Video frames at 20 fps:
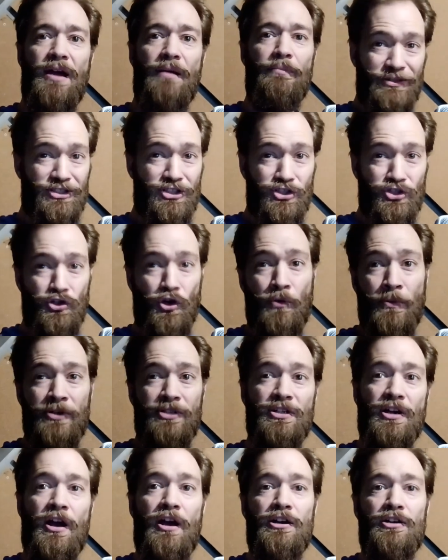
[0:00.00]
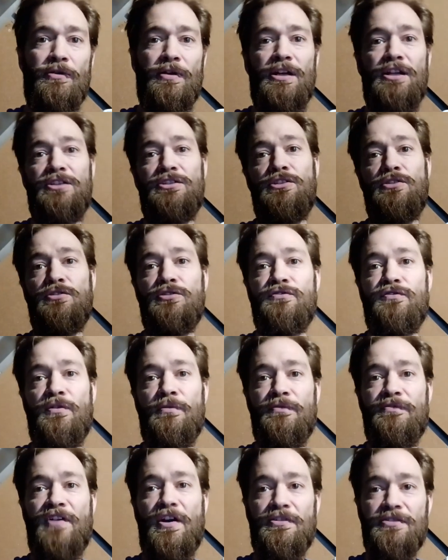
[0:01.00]
But so much concrete is used
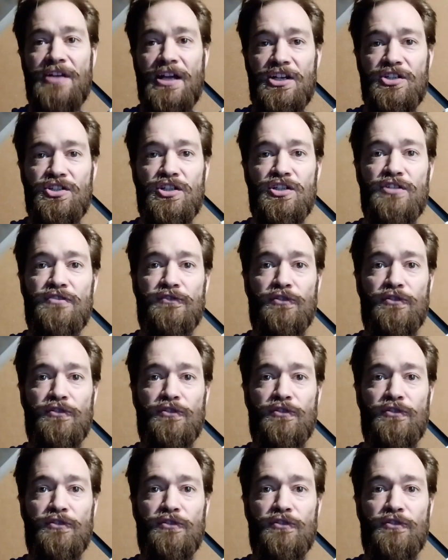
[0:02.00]
for foundations,